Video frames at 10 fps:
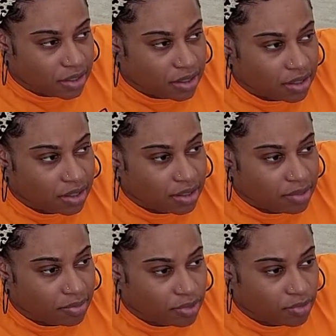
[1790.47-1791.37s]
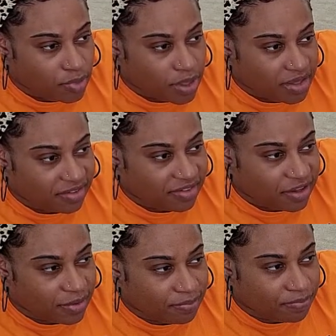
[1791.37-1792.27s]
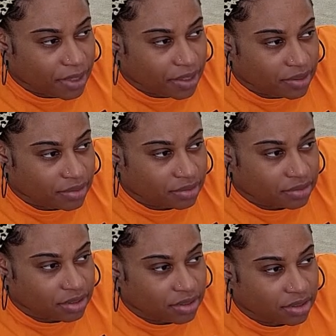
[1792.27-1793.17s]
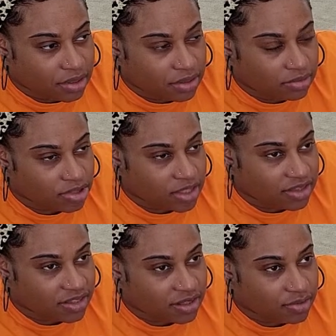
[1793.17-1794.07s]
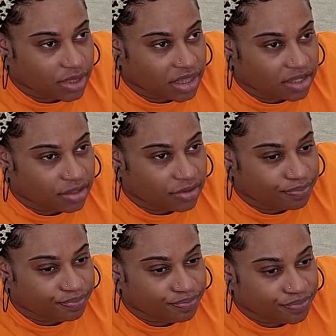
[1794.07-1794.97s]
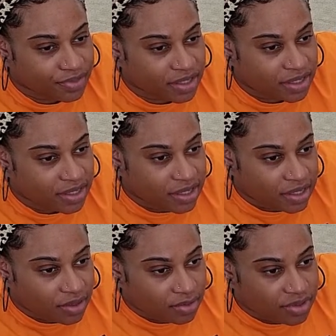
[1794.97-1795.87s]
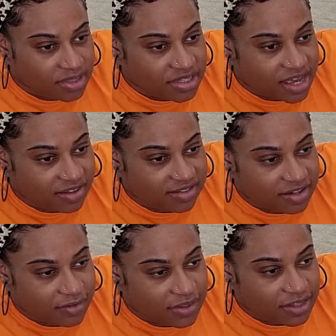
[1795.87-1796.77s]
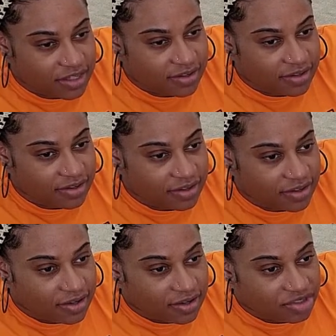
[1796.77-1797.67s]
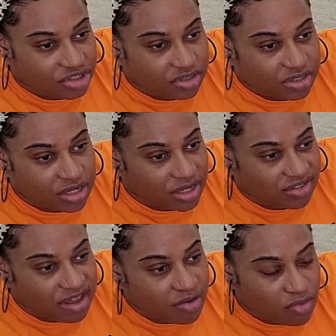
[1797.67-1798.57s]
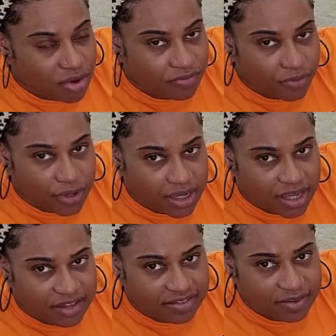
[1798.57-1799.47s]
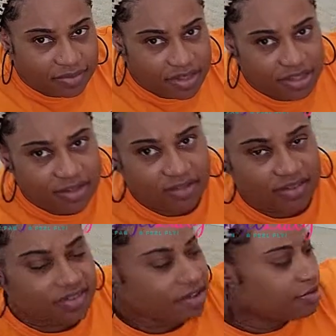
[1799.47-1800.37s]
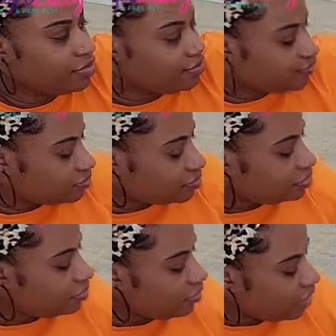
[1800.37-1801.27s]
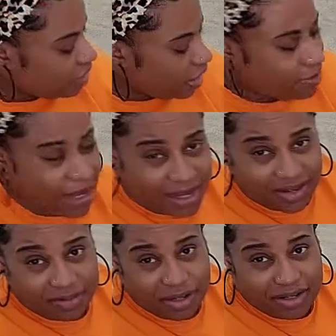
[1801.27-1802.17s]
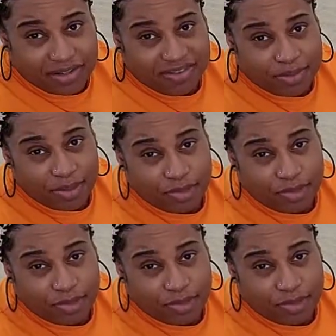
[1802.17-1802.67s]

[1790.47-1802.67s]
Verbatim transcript: um was about, I'm trying to think, with um with tax and everything, she only cost like one forty-eight something, so not bad compared to some of